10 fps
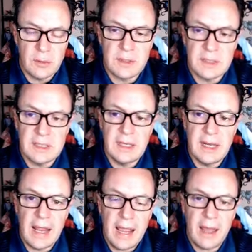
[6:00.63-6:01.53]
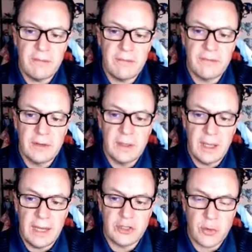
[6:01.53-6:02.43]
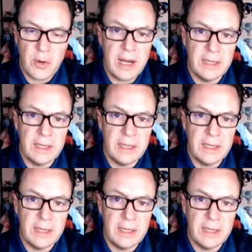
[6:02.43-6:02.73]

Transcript: needed to have a trade